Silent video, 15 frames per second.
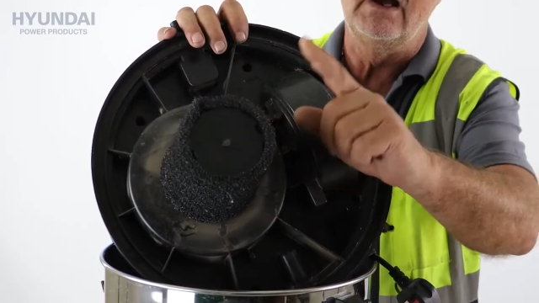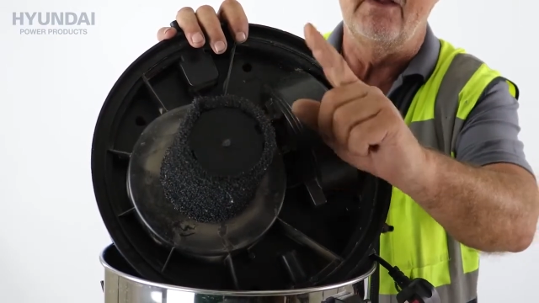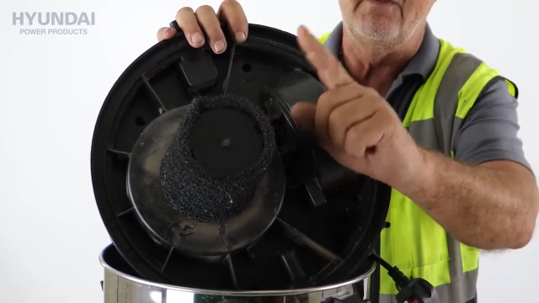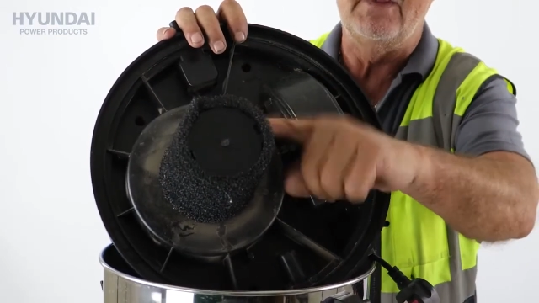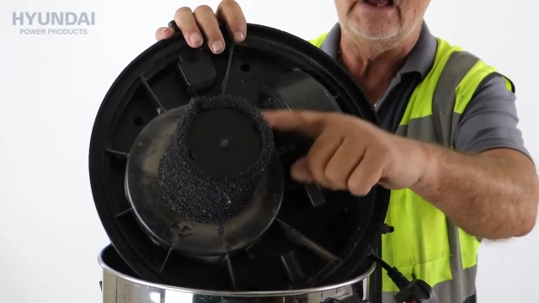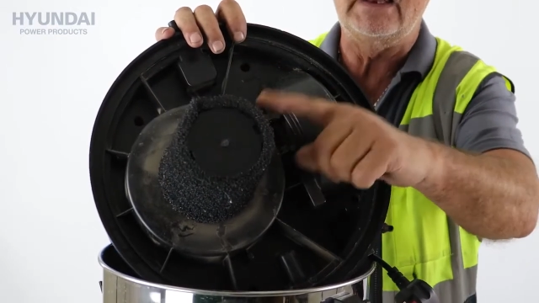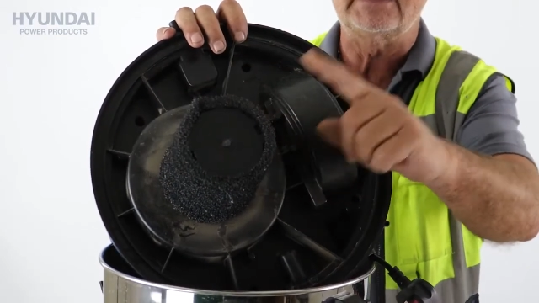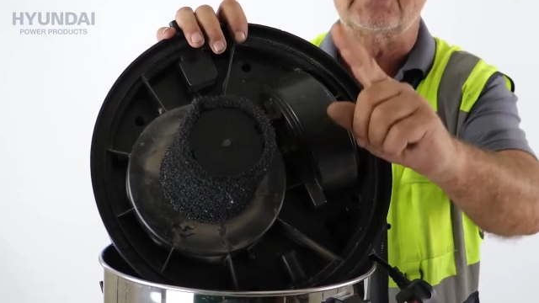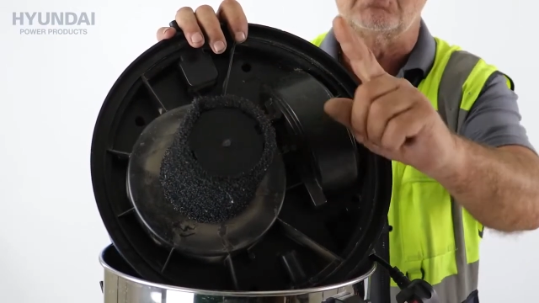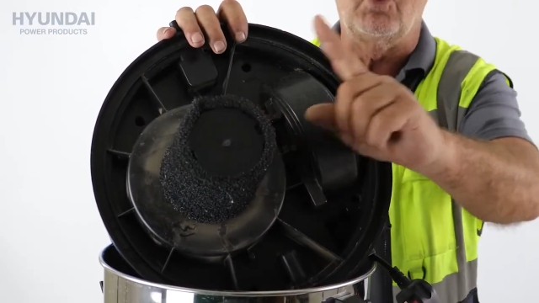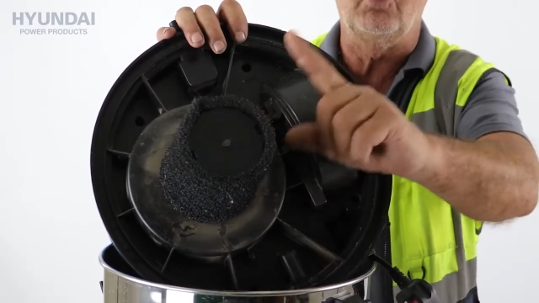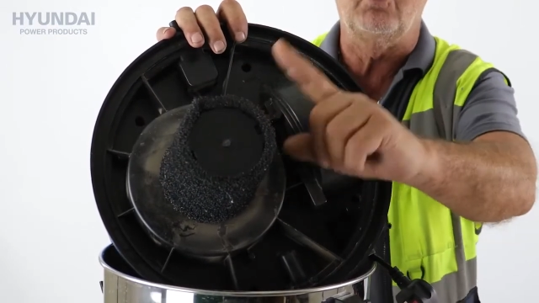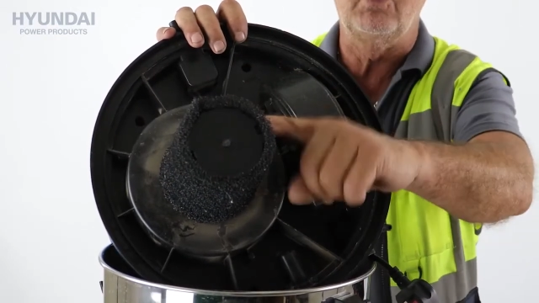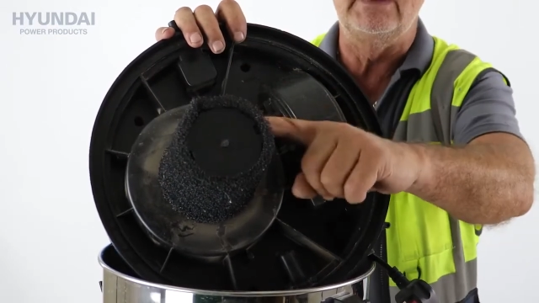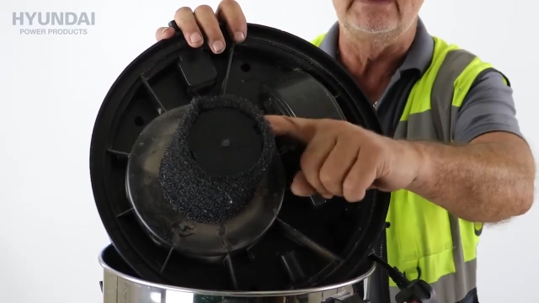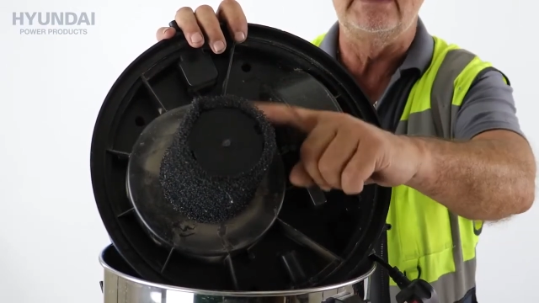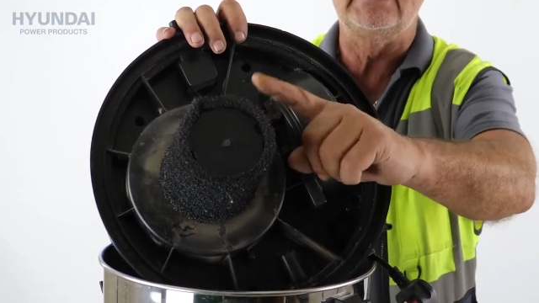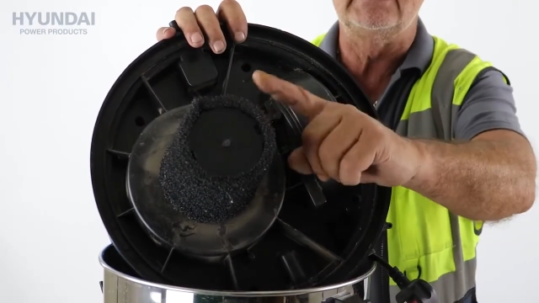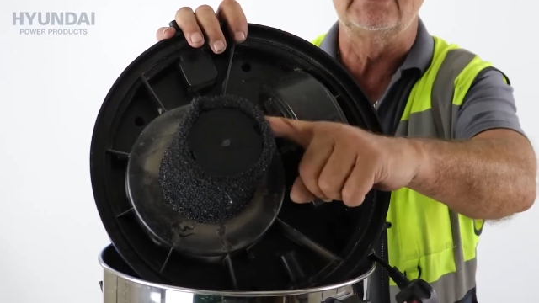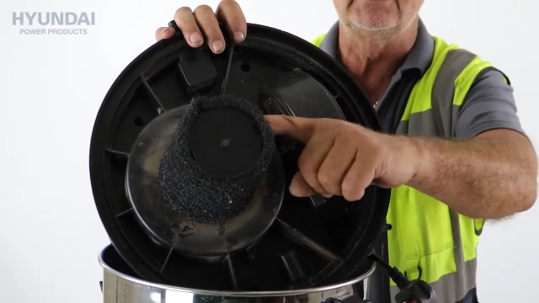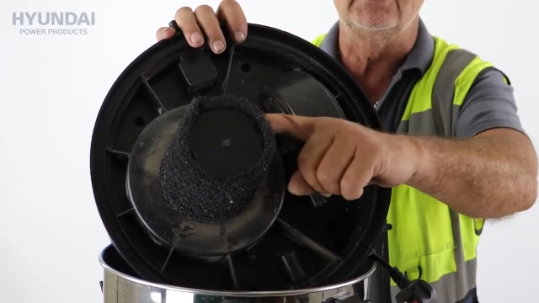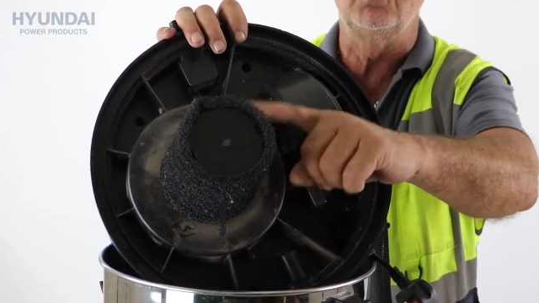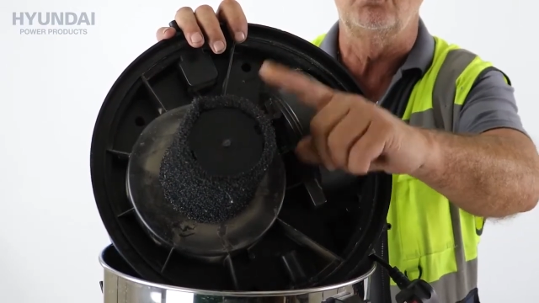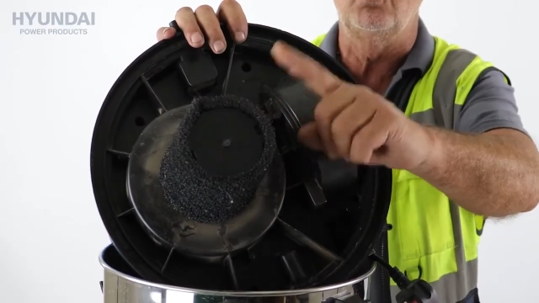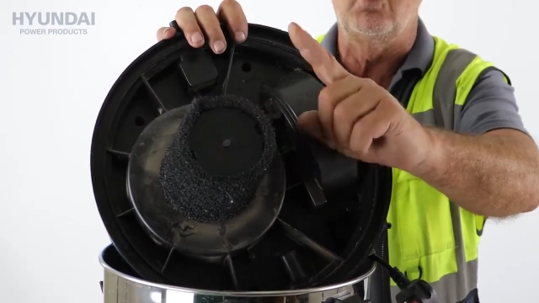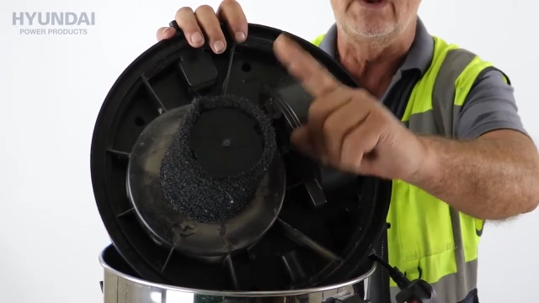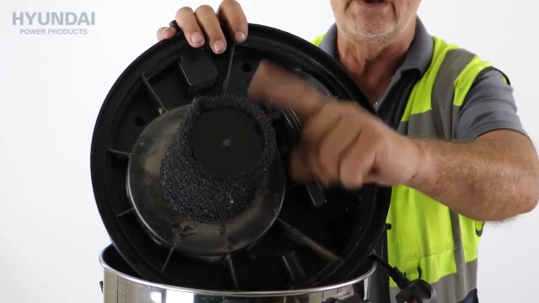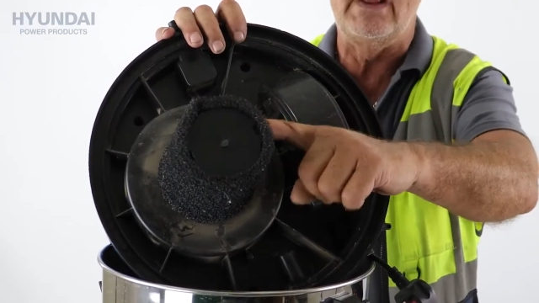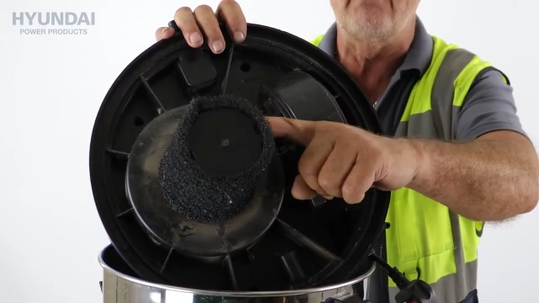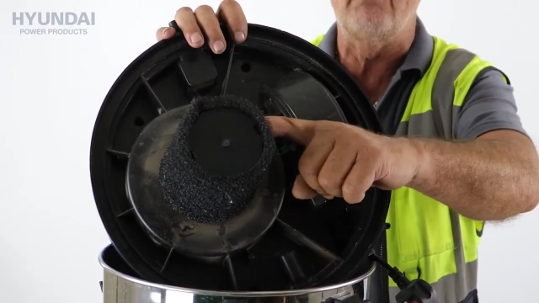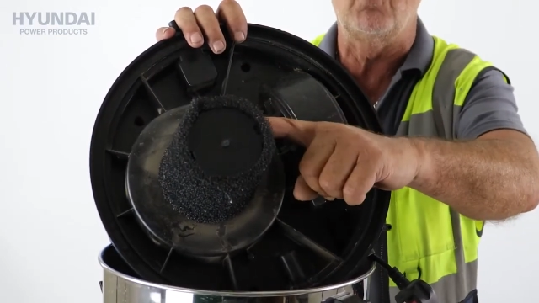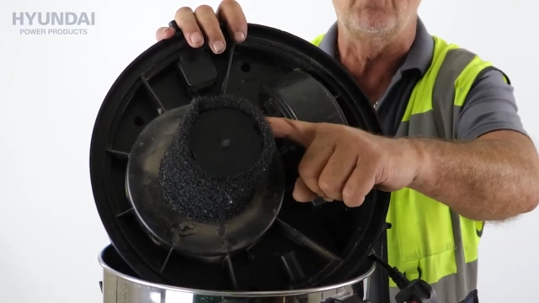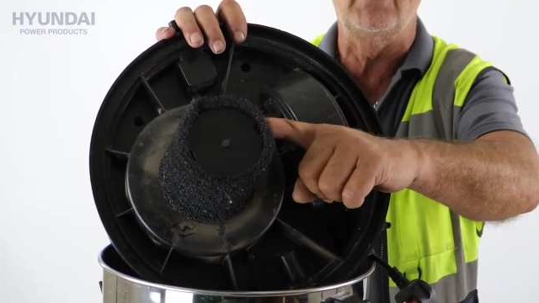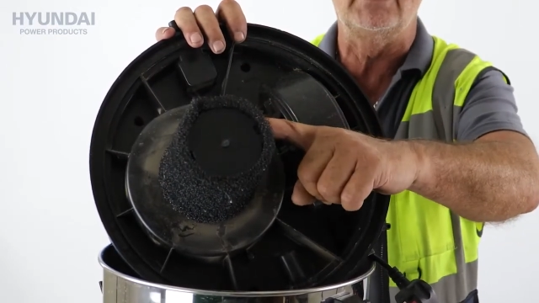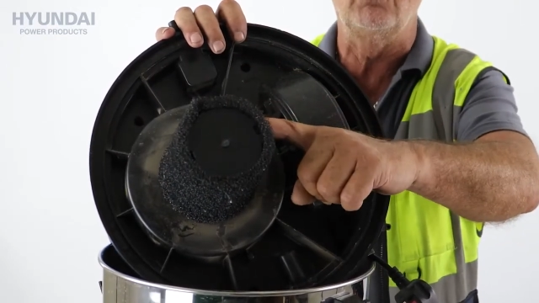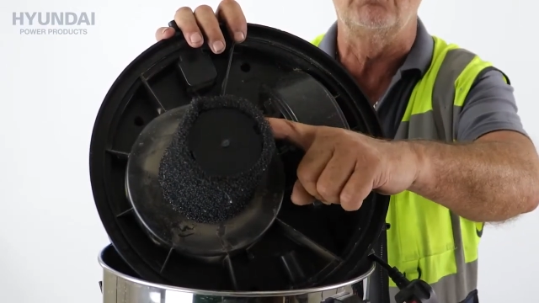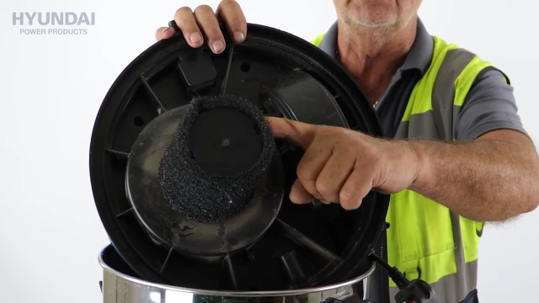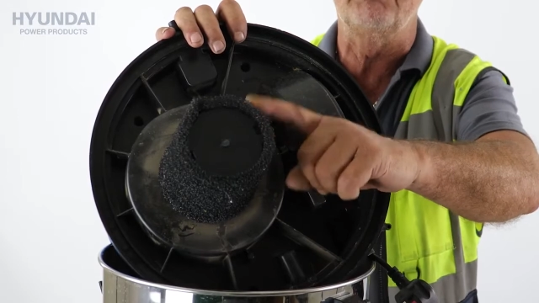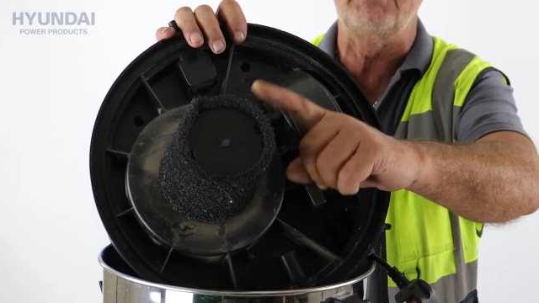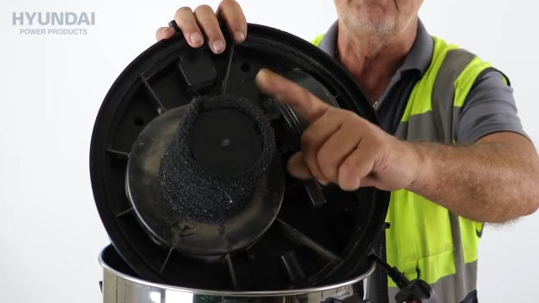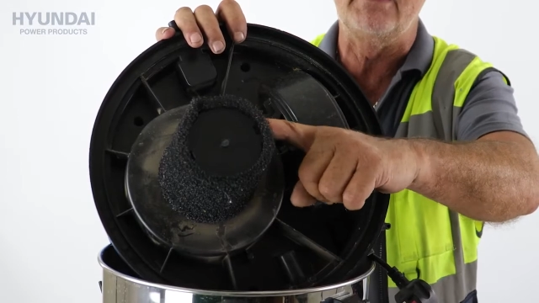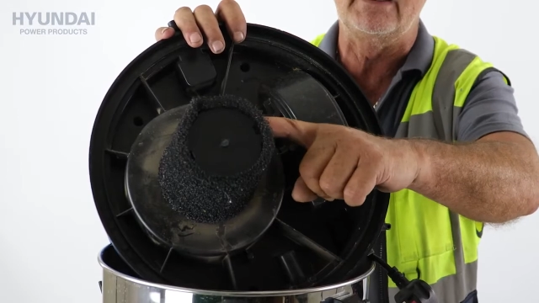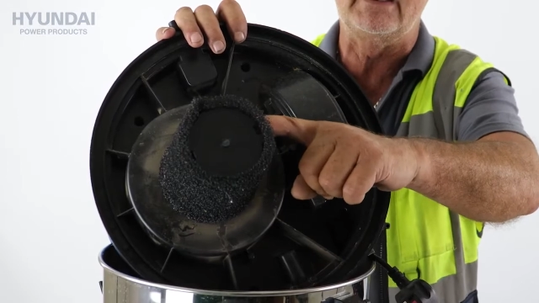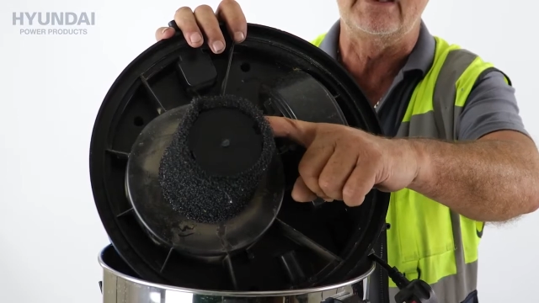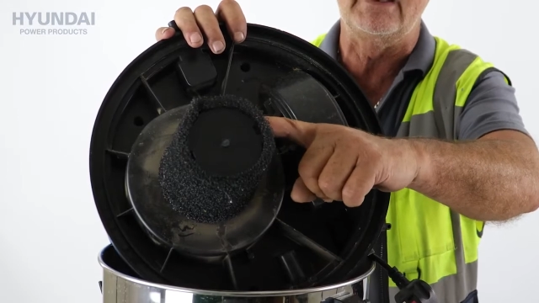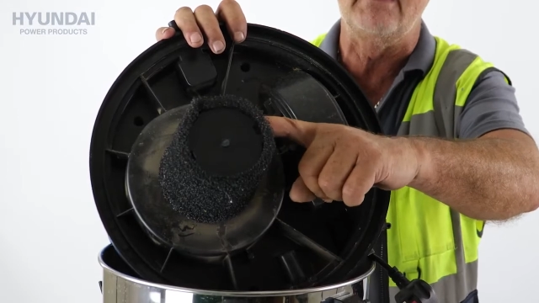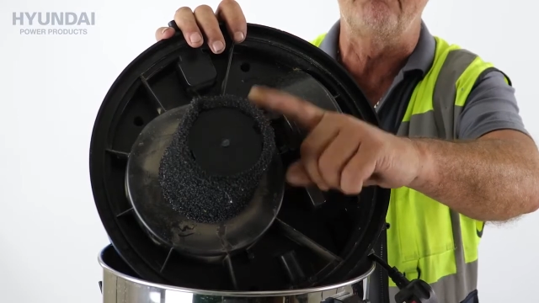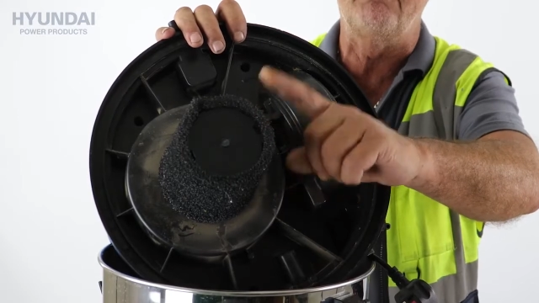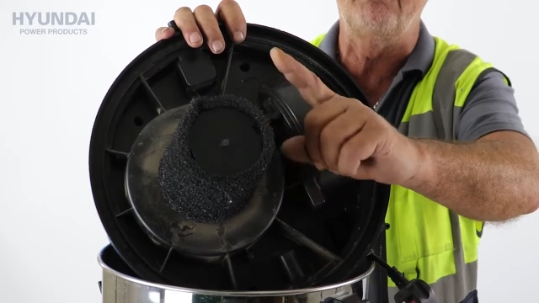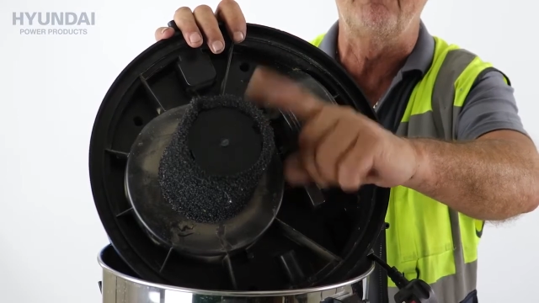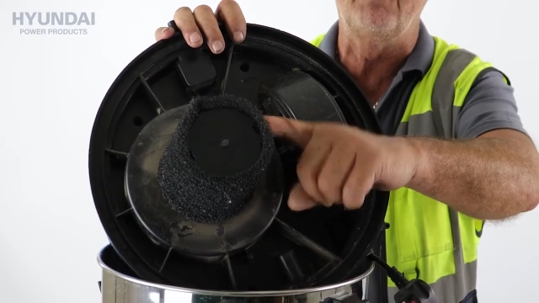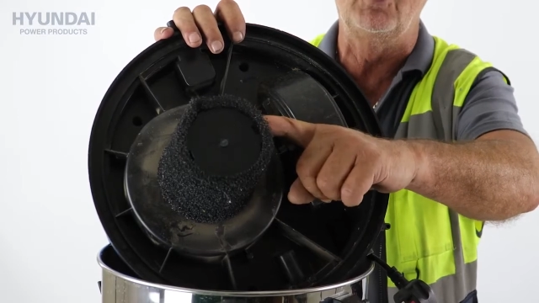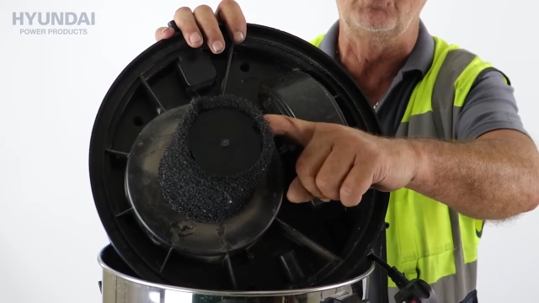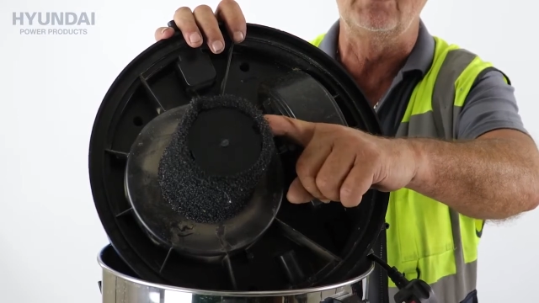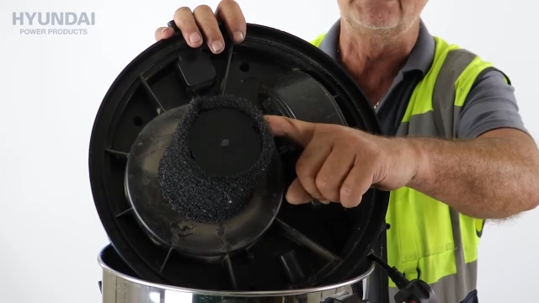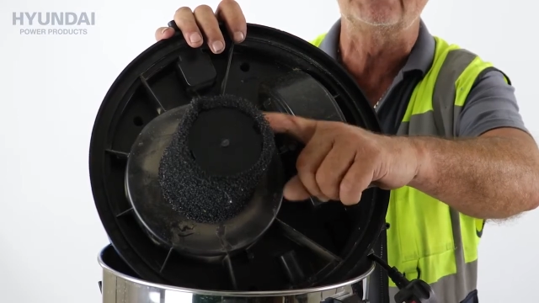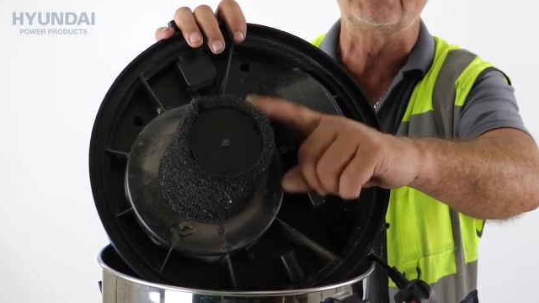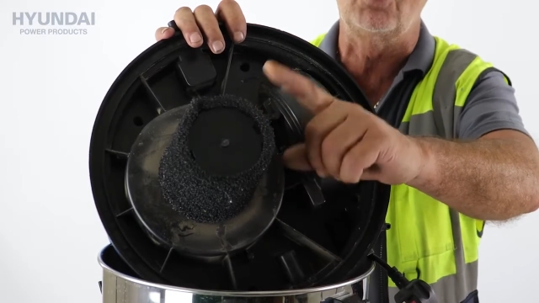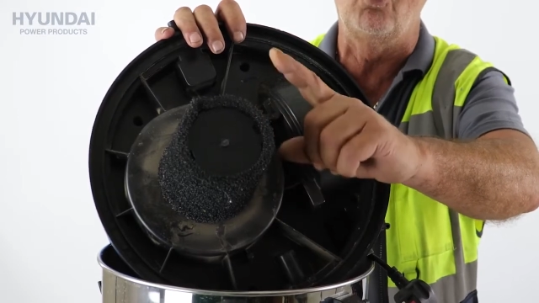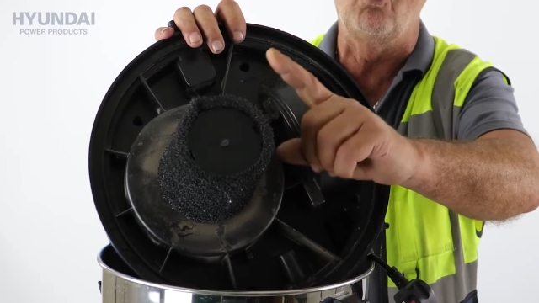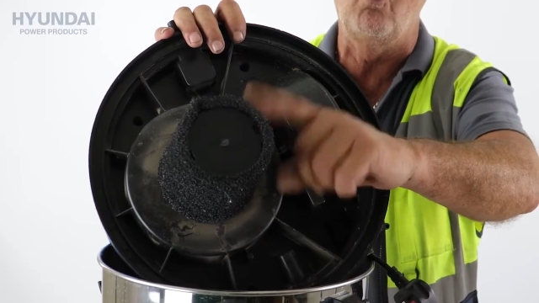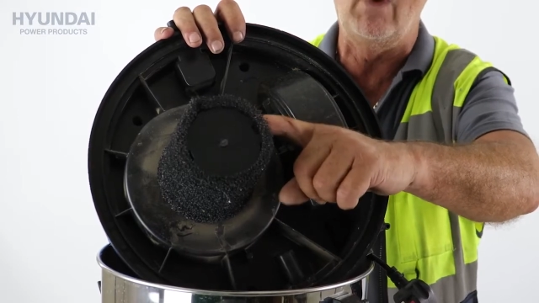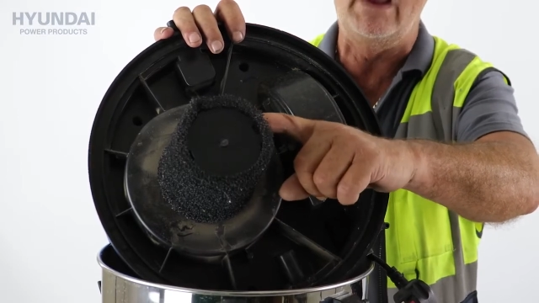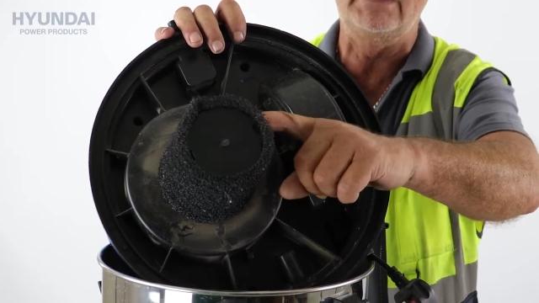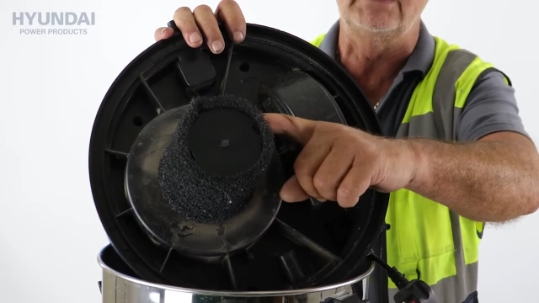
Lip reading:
(no speaker visible)